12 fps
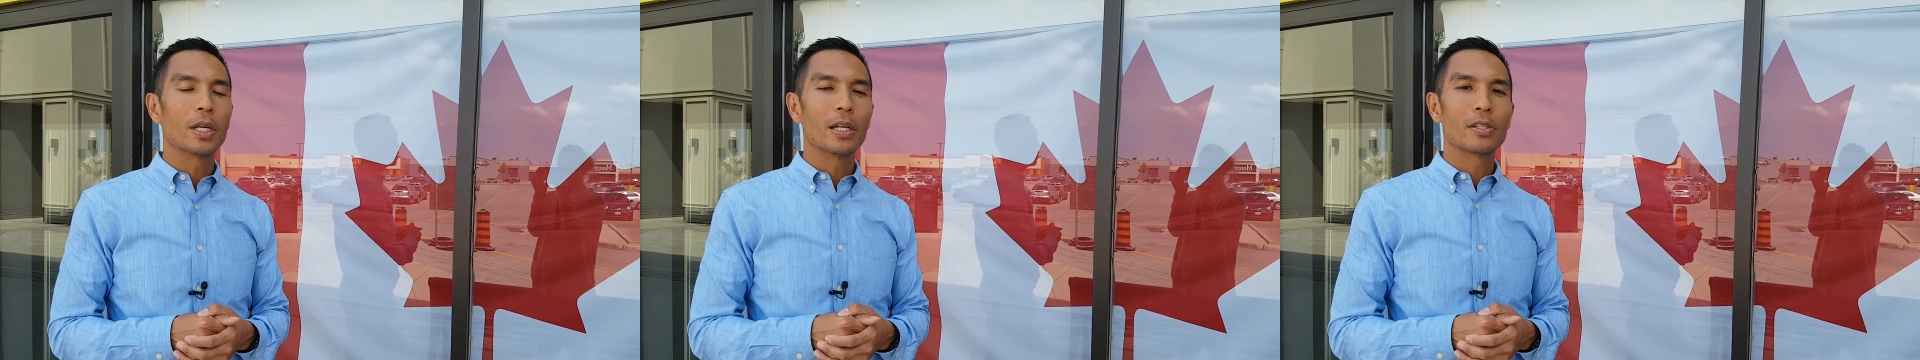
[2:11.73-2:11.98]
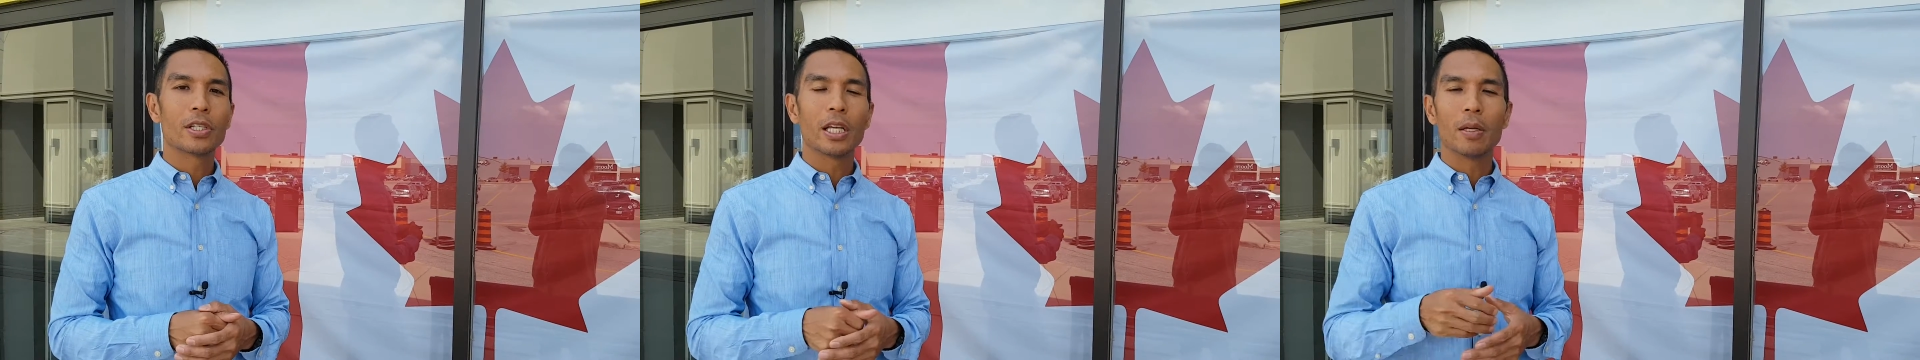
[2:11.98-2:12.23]
and
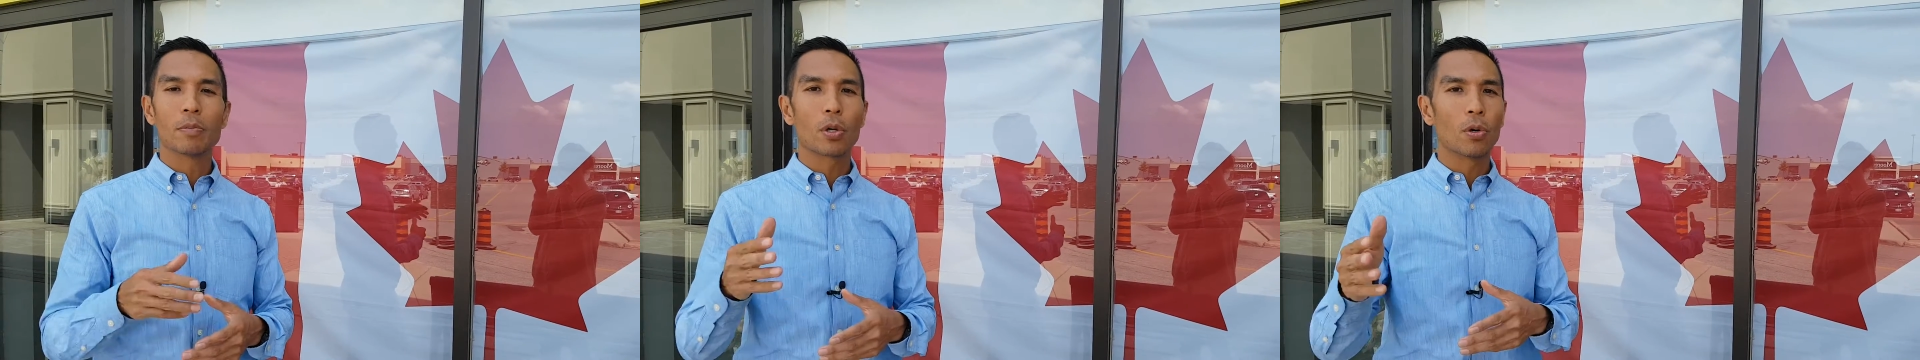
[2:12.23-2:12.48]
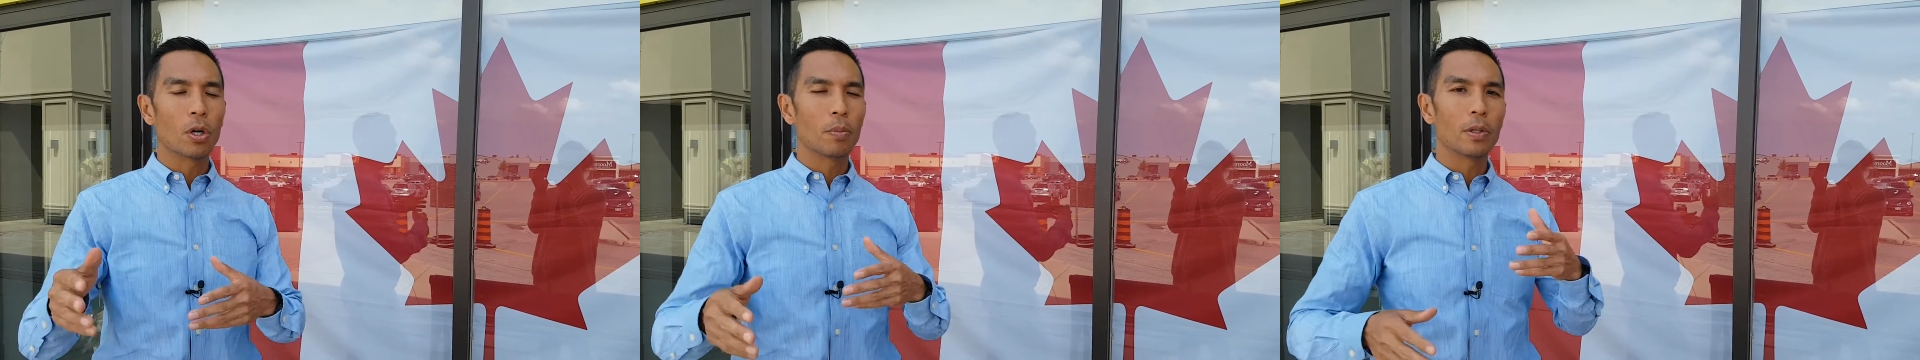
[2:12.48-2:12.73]
it seems
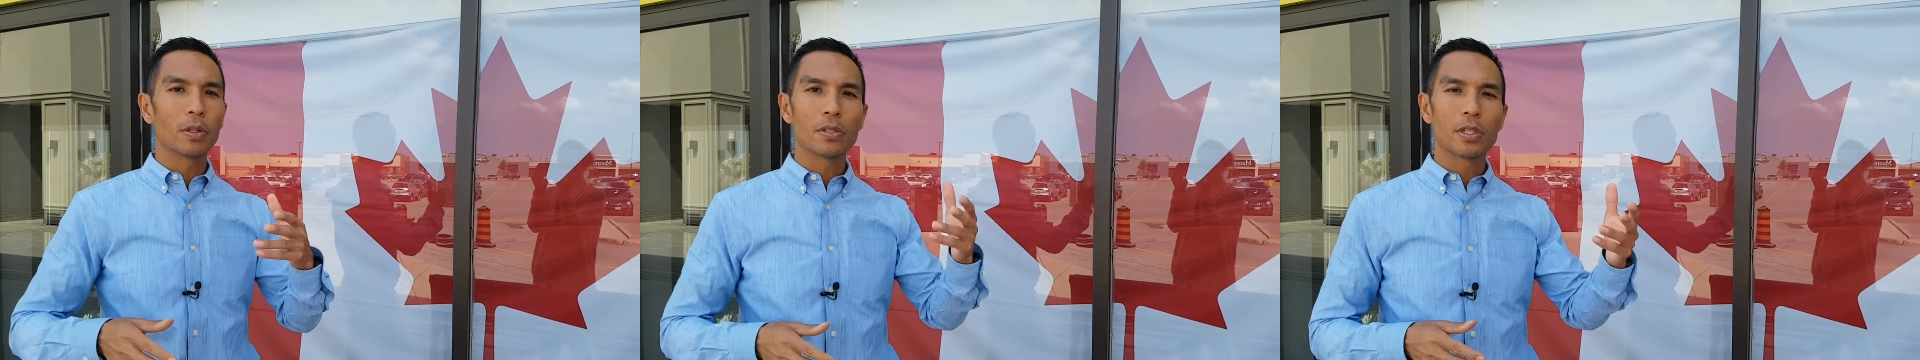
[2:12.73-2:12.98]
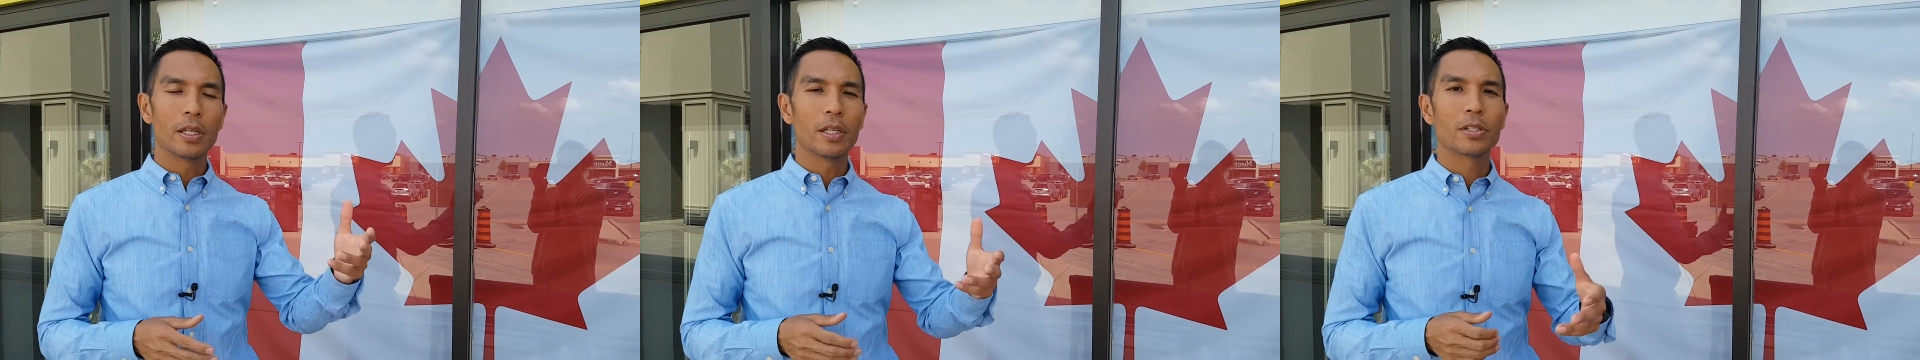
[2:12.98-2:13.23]
horrible to
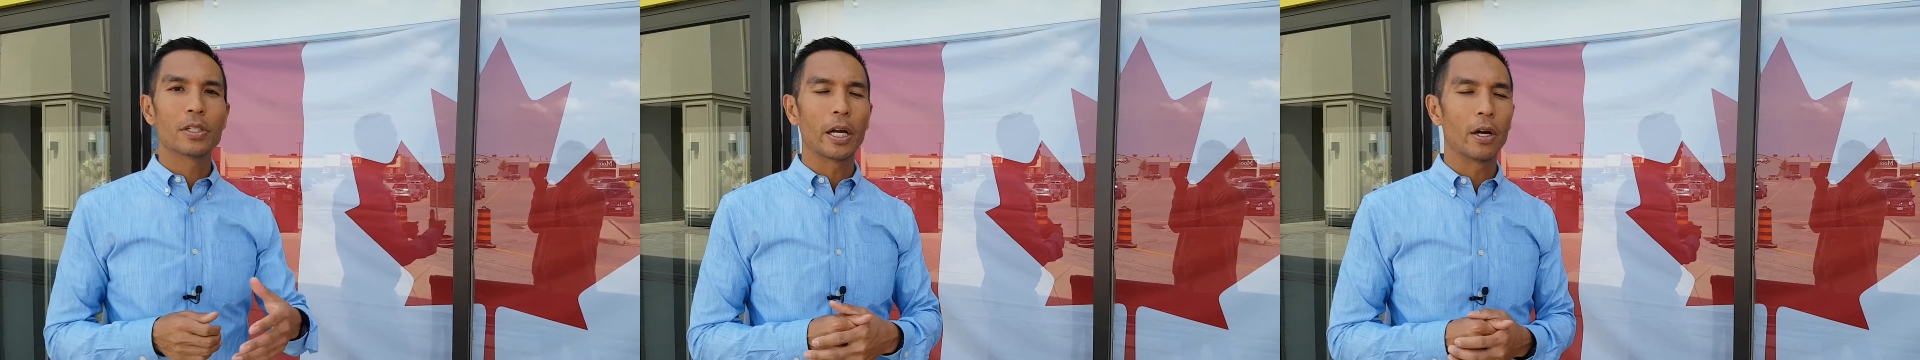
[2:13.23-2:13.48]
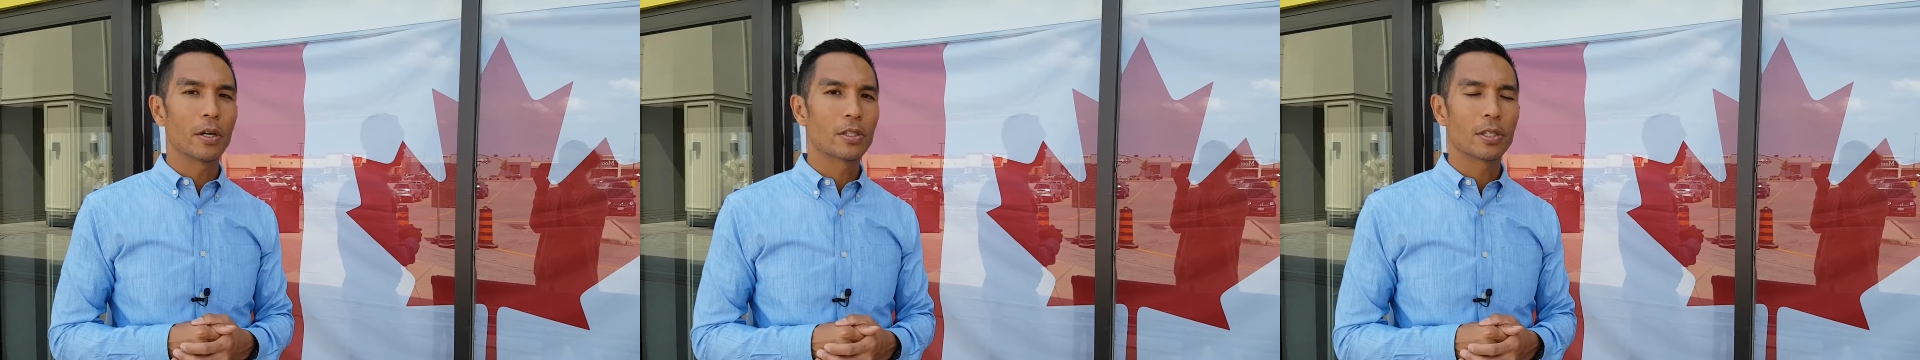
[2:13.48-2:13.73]
see these
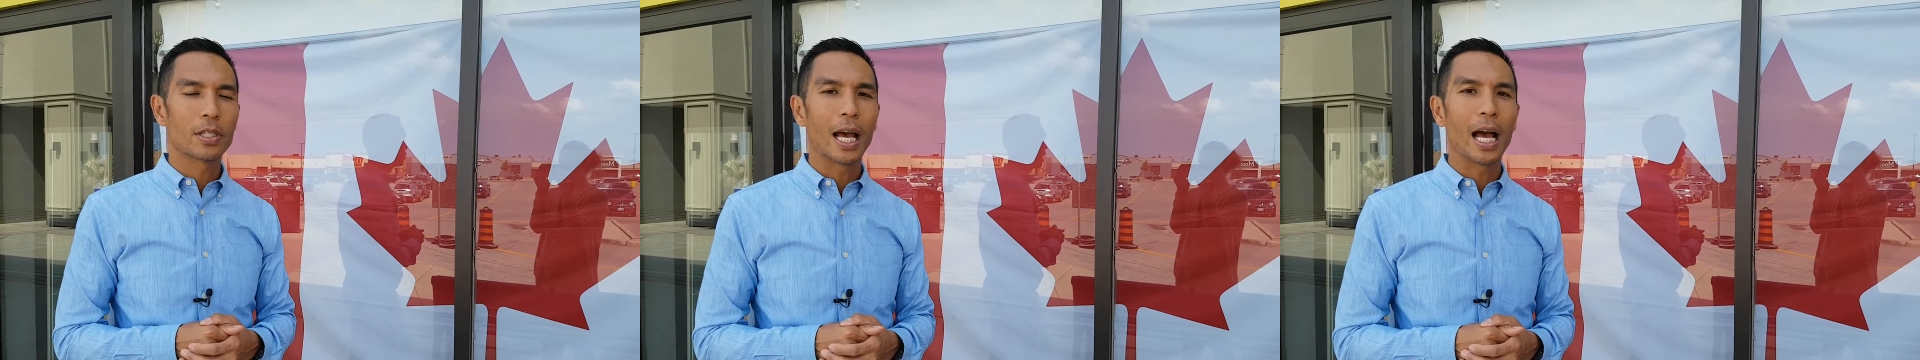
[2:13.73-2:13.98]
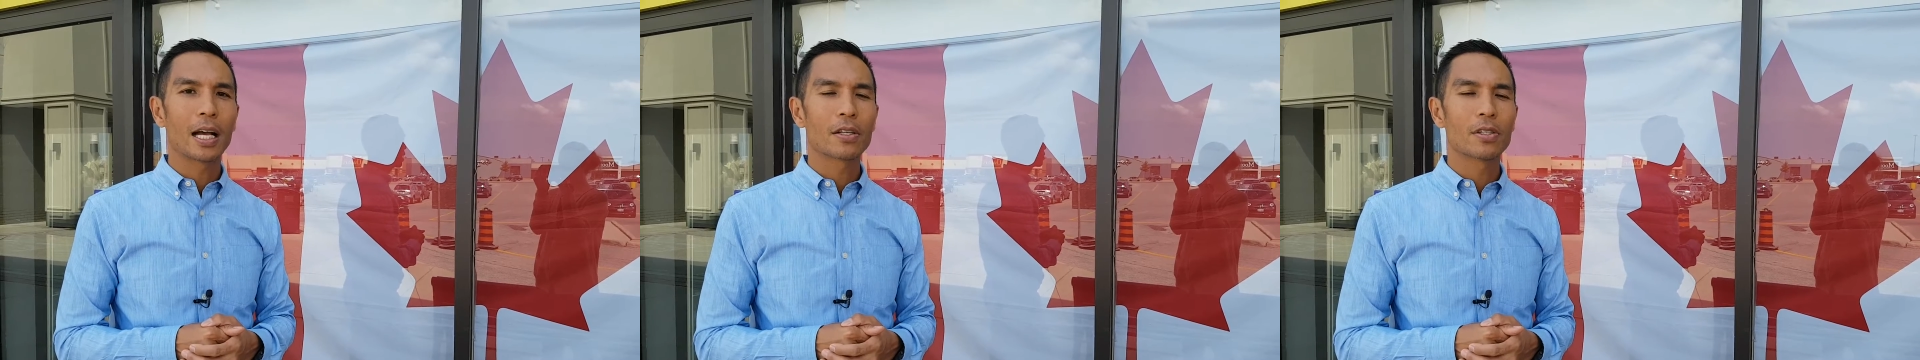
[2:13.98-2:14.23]
terrorist
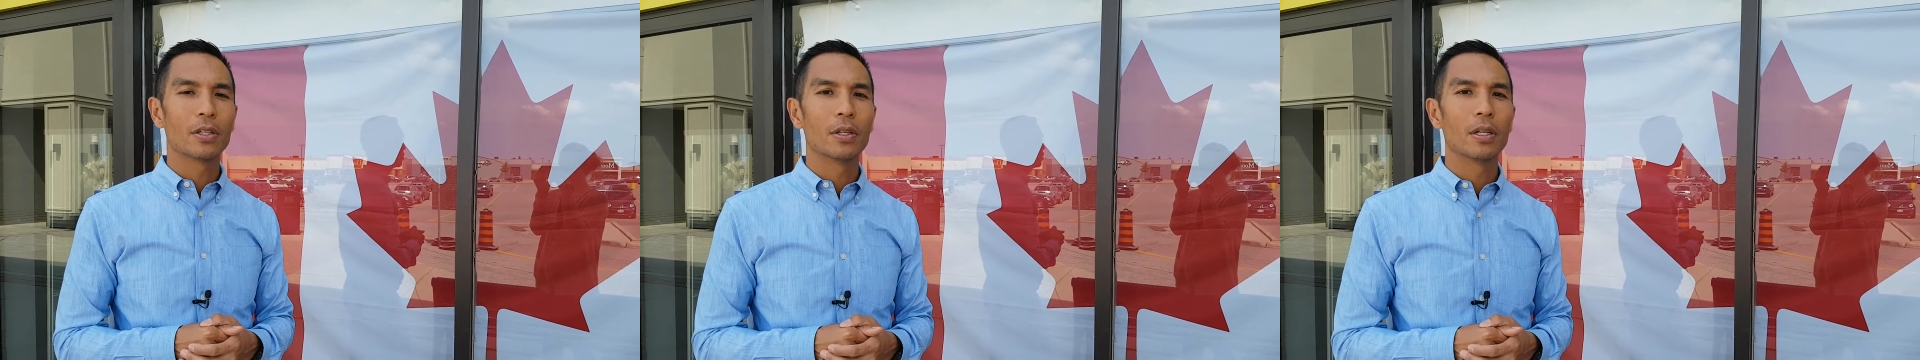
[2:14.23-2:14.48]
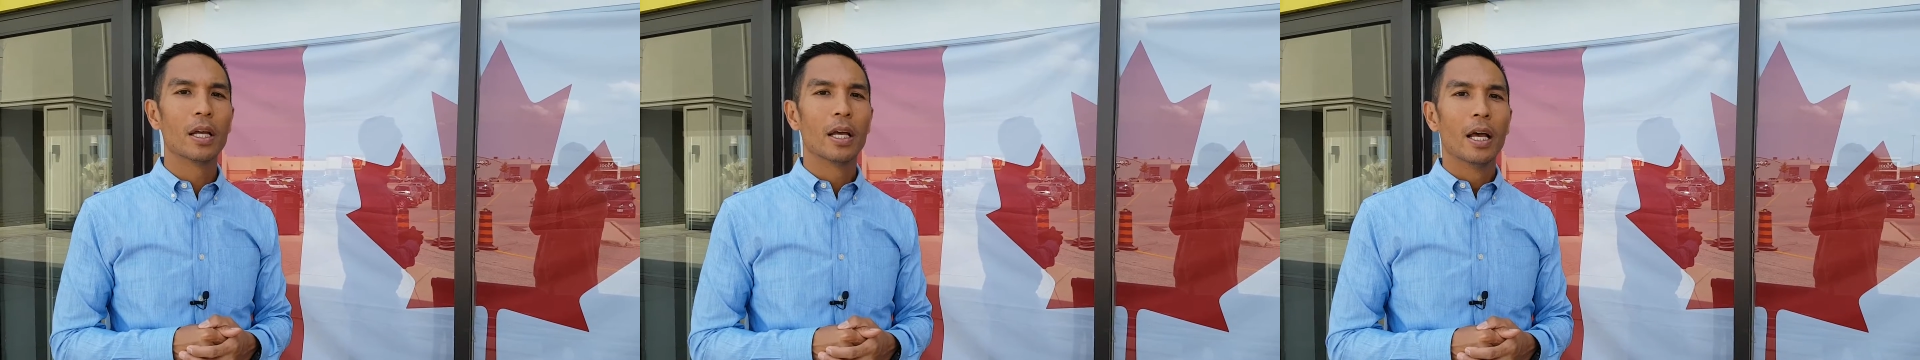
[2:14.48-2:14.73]
attacks and